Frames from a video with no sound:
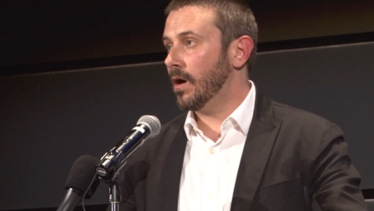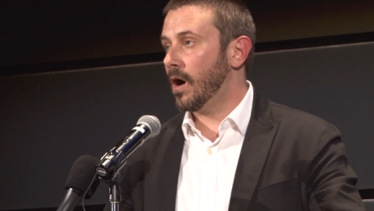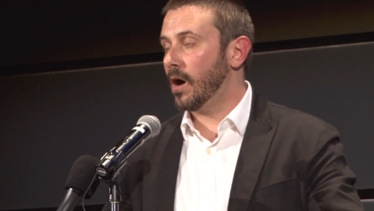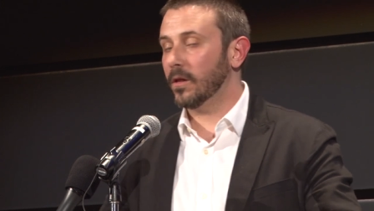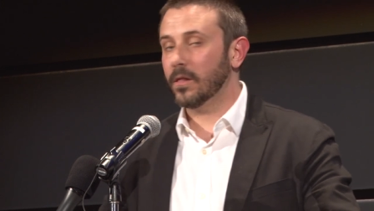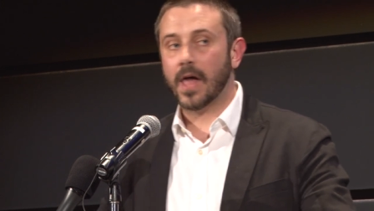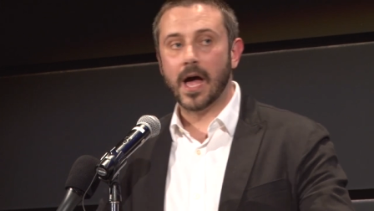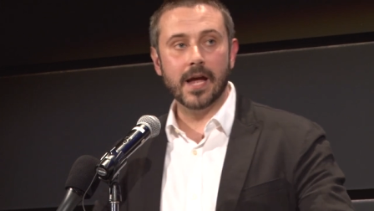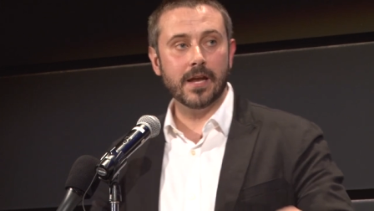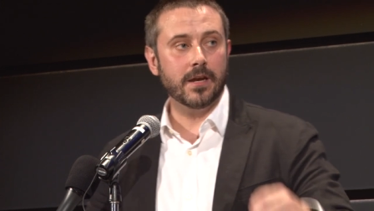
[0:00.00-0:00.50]

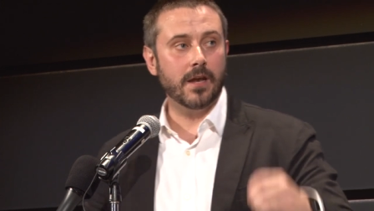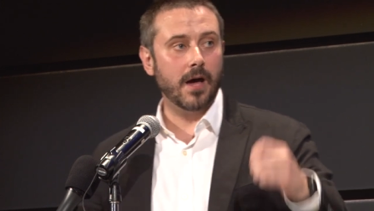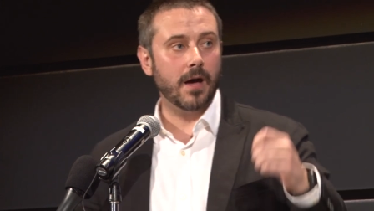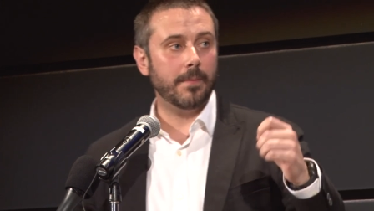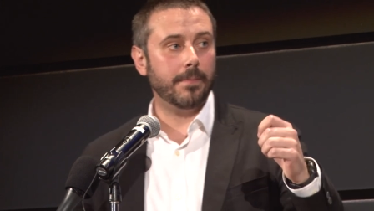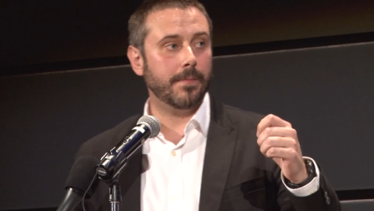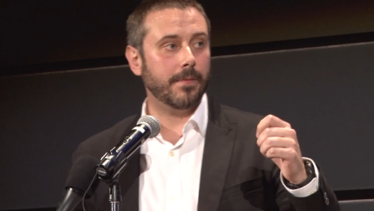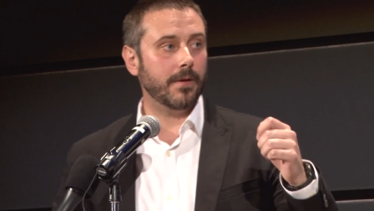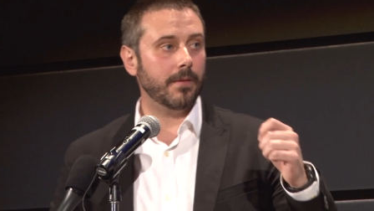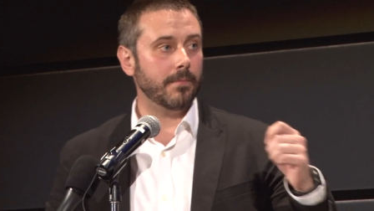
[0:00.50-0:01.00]
are lined
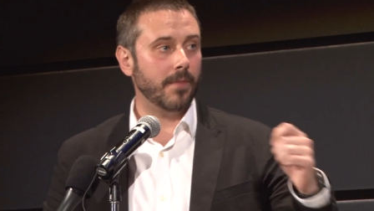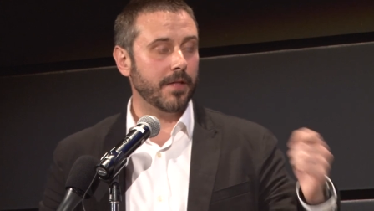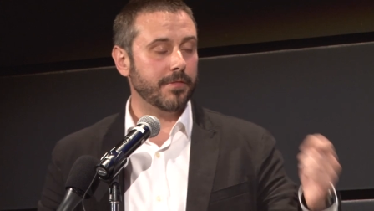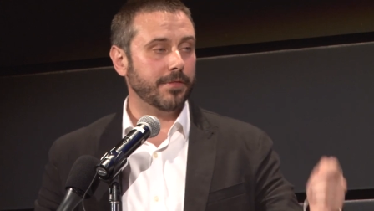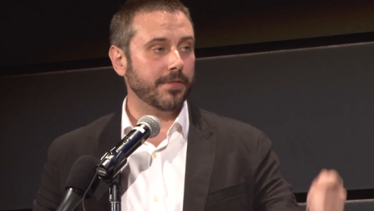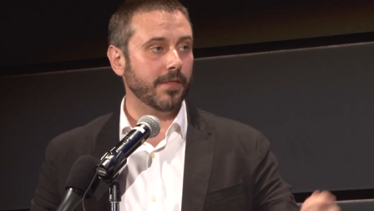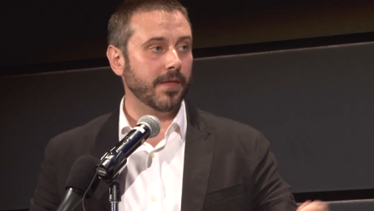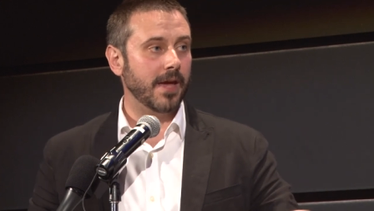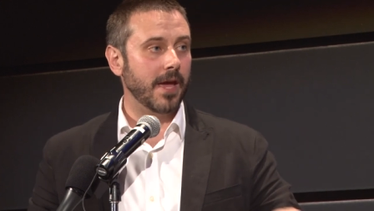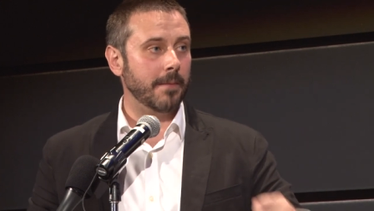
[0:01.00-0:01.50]
up
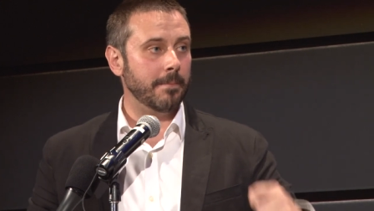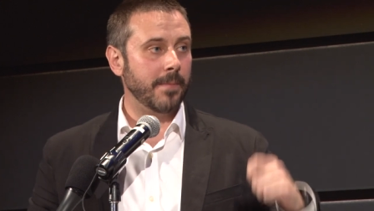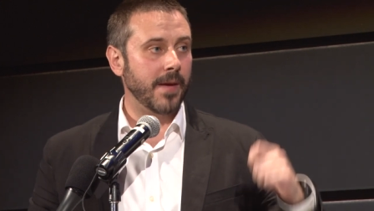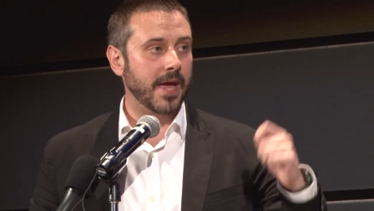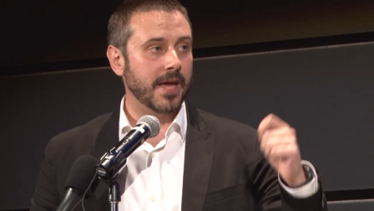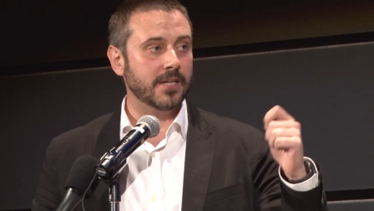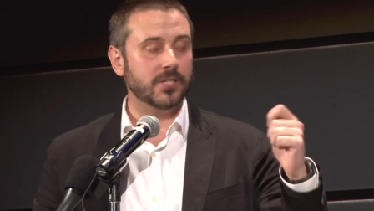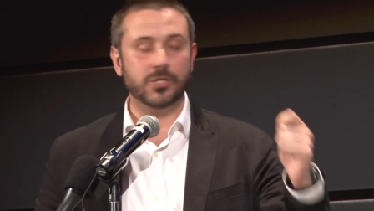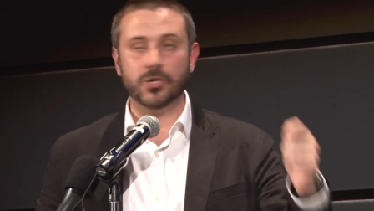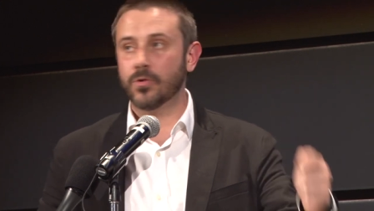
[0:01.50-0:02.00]
monthly and
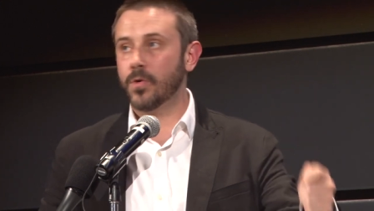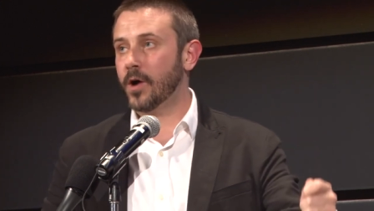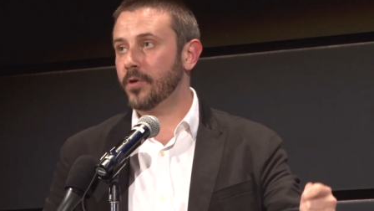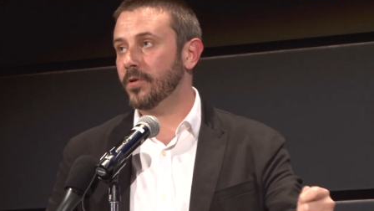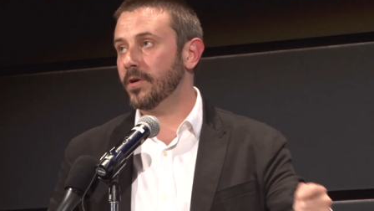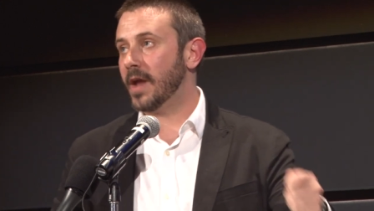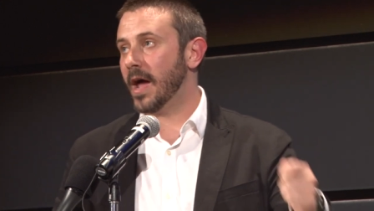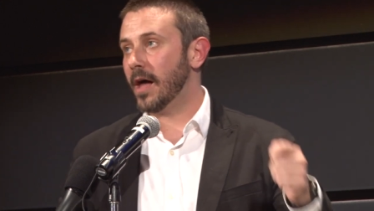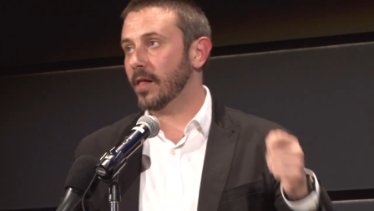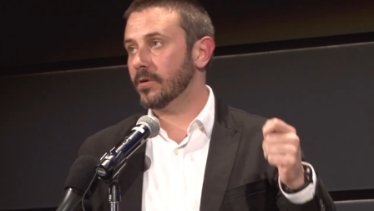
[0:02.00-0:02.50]
paid
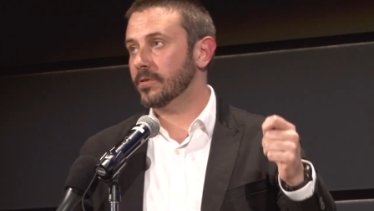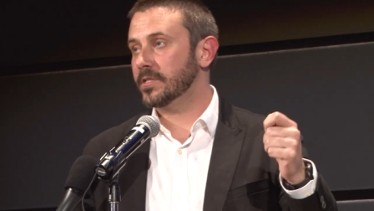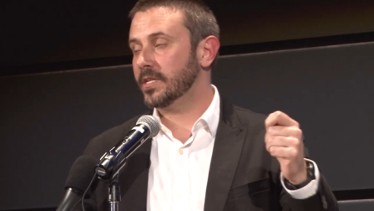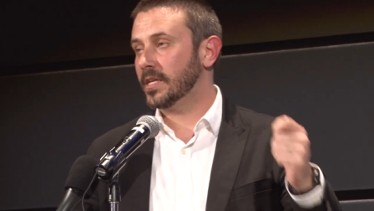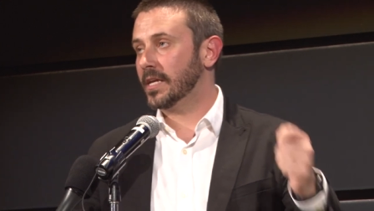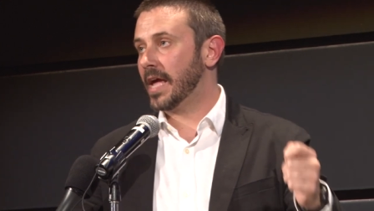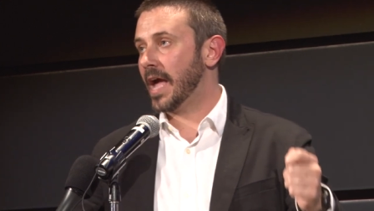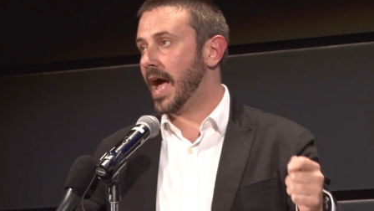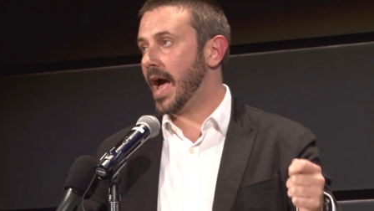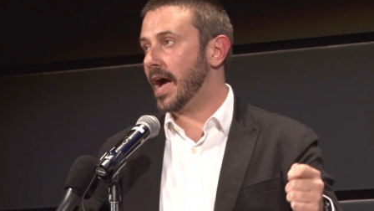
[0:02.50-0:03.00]

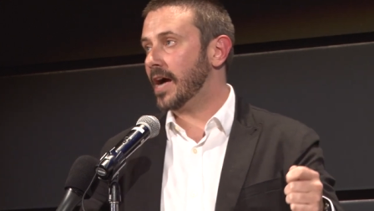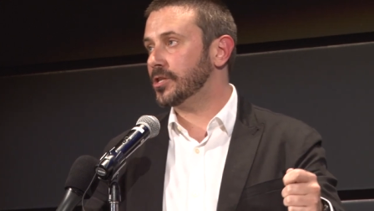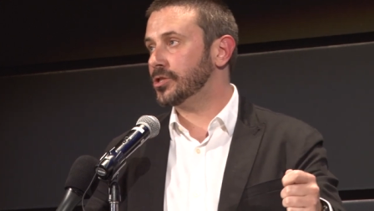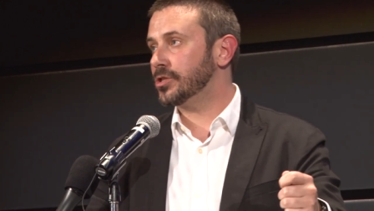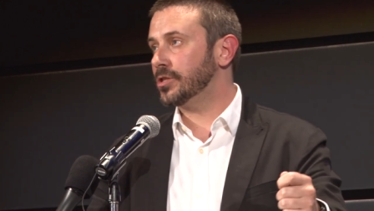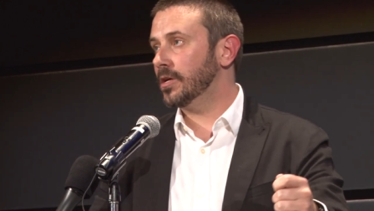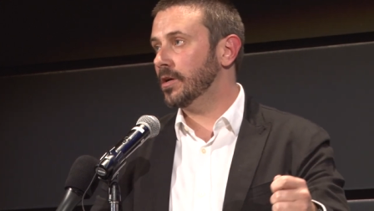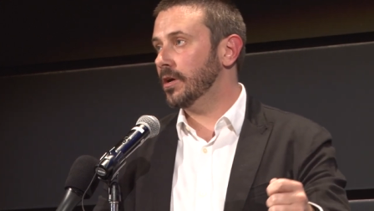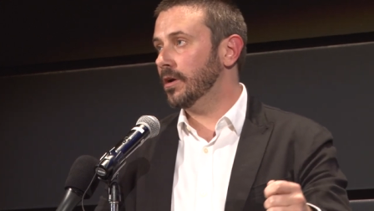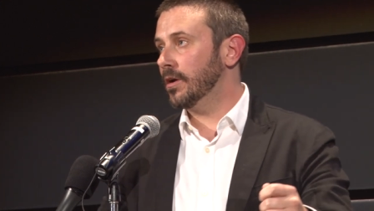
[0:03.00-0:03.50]
$200 in
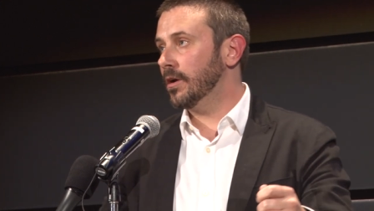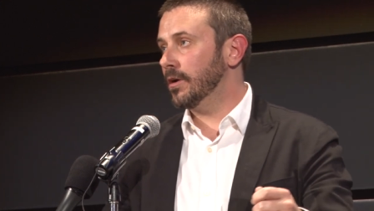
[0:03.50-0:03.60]
cash